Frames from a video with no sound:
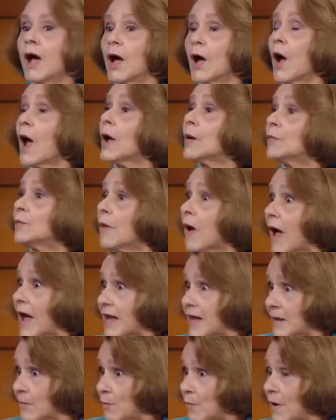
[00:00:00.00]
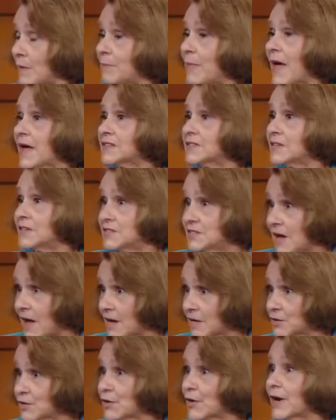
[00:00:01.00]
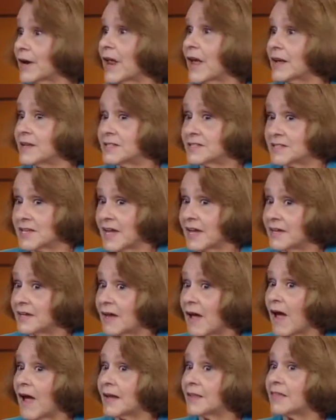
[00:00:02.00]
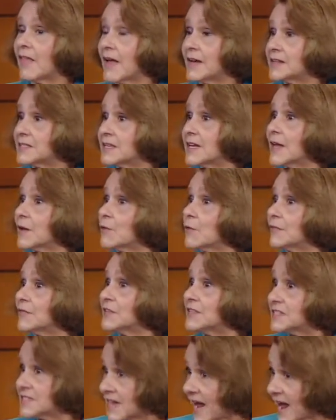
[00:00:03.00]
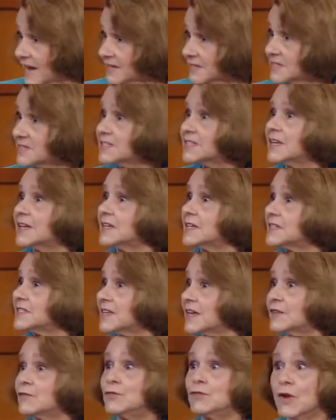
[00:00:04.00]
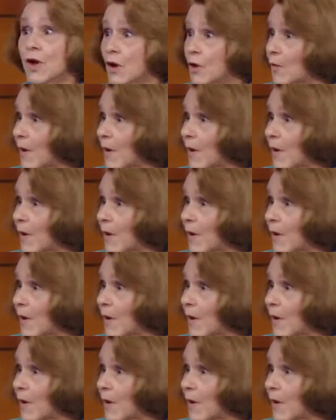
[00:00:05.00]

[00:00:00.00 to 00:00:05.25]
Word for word: I, I, went back to the doctor and I said, I'd like to get off these statins. He said, no,